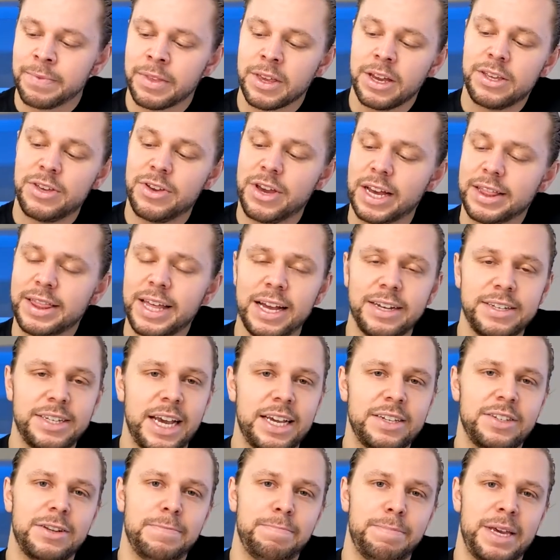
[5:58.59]
You get that
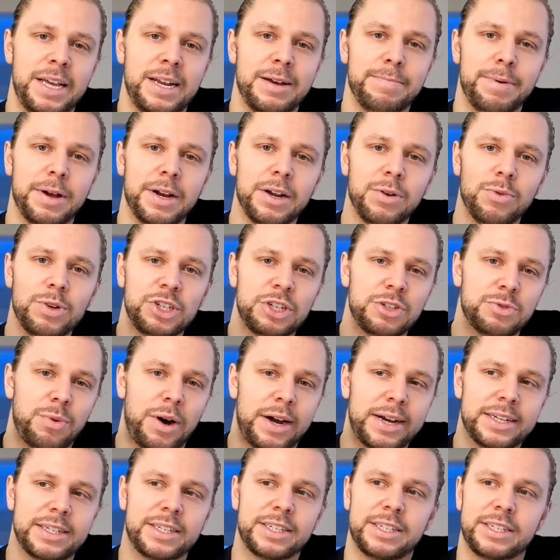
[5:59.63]
taste of peanut butter, which is why
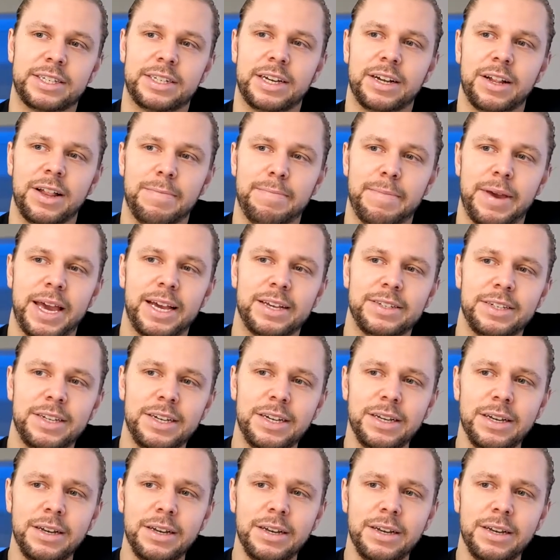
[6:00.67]
it's still amazing,